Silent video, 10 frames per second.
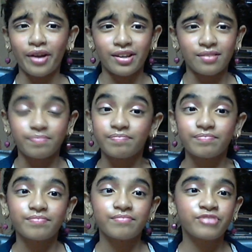Don't worry.
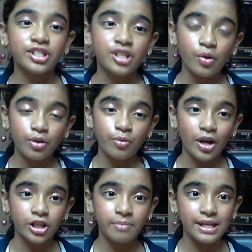Just
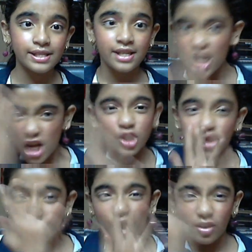go to the wash
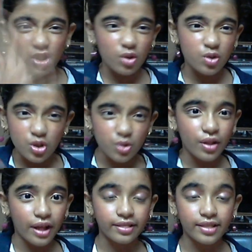basin. Don't you have
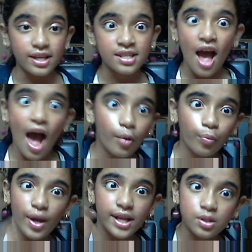to do like this
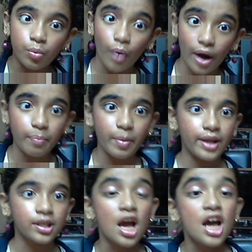and waste
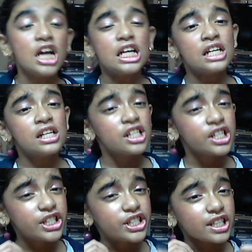1 minute.
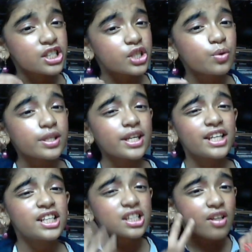Just
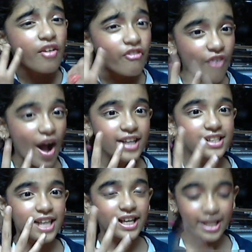you need
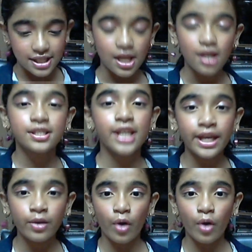5 seconds.